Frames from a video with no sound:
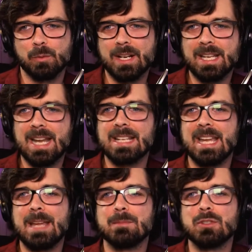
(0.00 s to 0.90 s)
Renegade
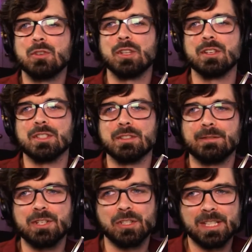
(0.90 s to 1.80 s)
Game Studios has
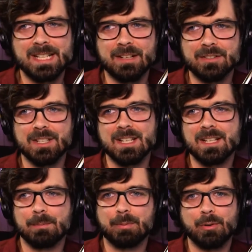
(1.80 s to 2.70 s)
officially announced
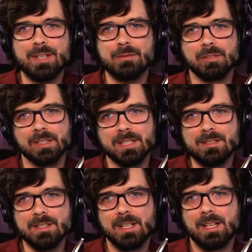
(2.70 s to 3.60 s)
in a press
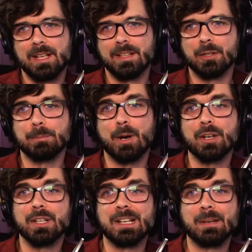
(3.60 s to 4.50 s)
release that they're
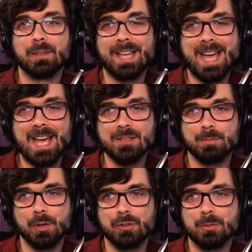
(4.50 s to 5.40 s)
partnering with
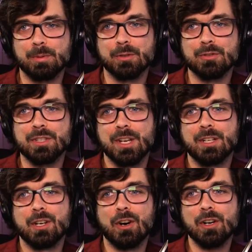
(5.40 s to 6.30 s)
Hasbro to produce
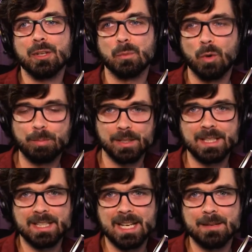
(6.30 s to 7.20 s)
card and
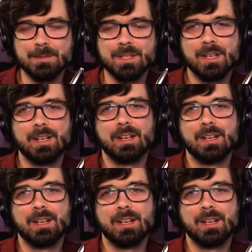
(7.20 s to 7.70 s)
role-playing games